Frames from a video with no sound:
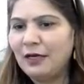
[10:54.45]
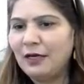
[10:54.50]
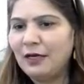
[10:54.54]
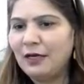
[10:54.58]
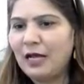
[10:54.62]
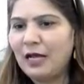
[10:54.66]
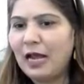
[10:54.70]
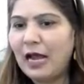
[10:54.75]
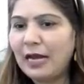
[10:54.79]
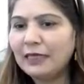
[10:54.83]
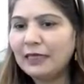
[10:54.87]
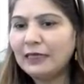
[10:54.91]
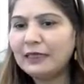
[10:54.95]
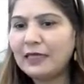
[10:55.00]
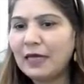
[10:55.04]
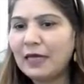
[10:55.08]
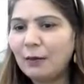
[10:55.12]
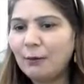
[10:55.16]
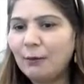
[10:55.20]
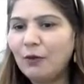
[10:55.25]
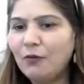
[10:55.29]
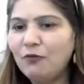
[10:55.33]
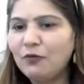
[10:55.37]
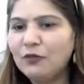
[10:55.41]
and
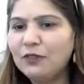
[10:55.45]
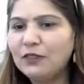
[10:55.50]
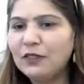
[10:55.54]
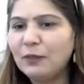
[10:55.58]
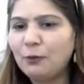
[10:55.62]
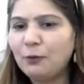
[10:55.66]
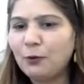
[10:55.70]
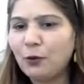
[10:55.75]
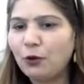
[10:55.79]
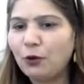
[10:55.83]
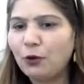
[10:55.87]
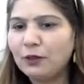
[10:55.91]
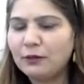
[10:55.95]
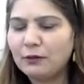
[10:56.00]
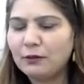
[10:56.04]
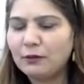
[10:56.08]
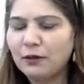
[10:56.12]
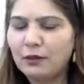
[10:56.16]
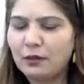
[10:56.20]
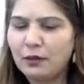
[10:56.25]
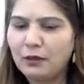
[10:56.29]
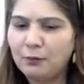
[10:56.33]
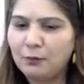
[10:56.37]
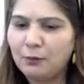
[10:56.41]
come up with
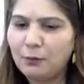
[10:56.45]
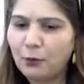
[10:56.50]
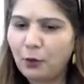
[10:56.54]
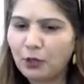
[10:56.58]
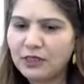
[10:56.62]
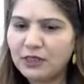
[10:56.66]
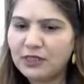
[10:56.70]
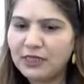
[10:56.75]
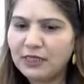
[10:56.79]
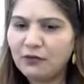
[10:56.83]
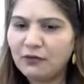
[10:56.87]
a project